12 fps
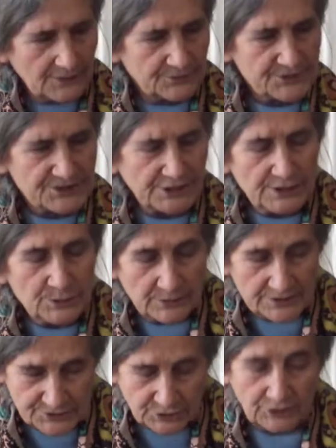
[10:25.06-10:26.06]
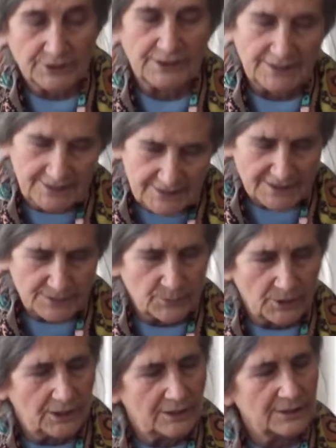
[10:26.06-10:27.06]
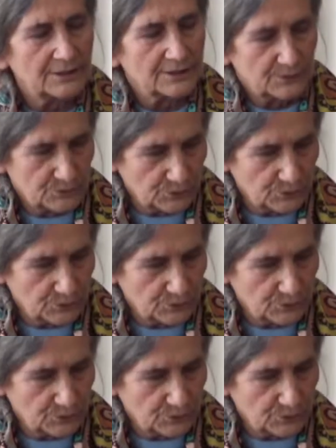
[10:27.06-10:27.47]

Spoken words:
The study was done in Denmark,